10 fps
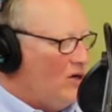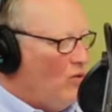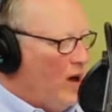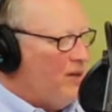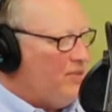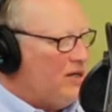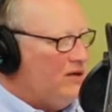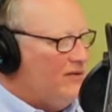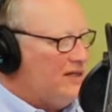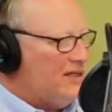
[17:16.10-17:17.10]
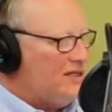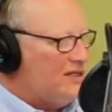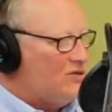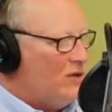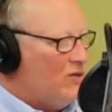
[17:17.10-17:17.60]
cooperative
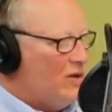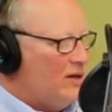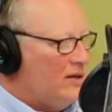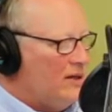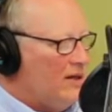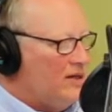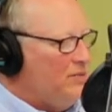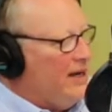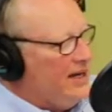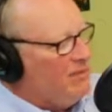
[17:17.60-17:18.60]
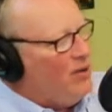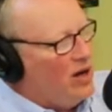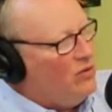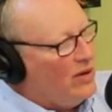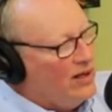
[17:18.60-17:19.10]
existence where we're depending
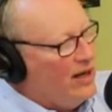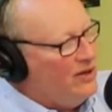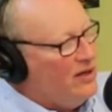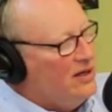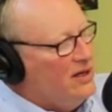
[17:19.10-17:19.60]
upon one another.